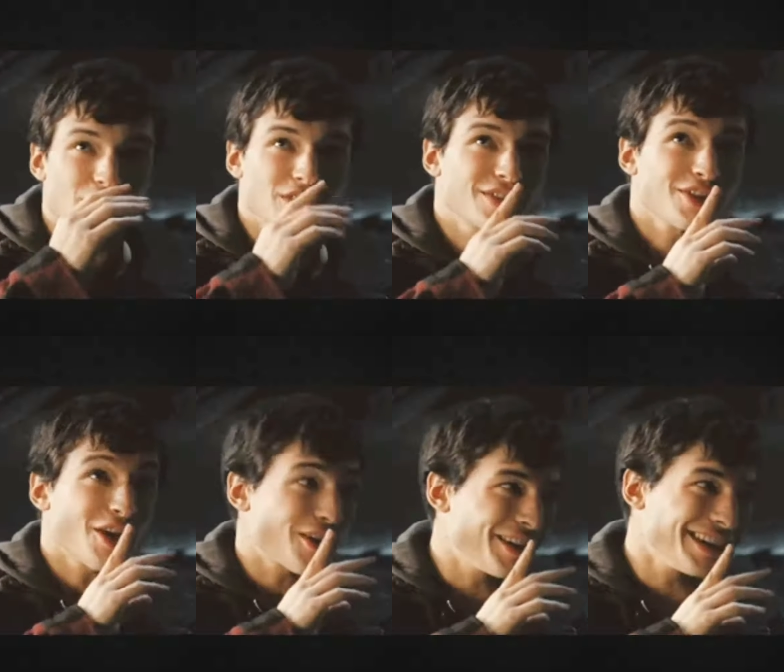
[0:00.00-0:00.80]
he
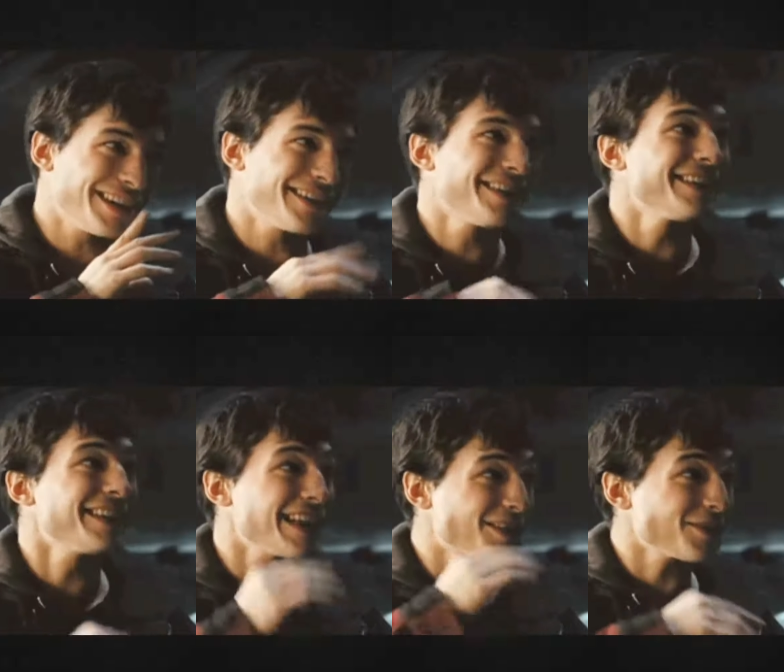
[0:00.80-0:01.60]
does say
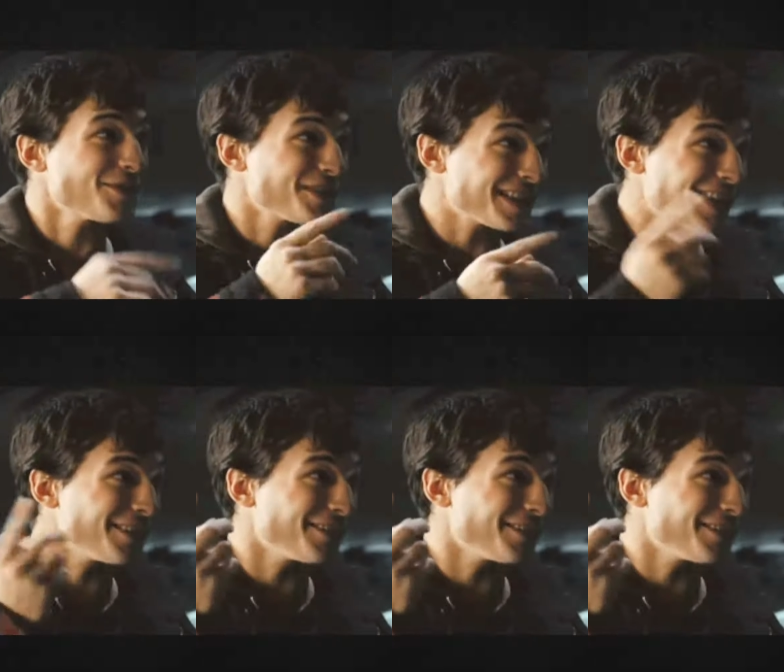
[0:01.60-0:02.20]
that he's always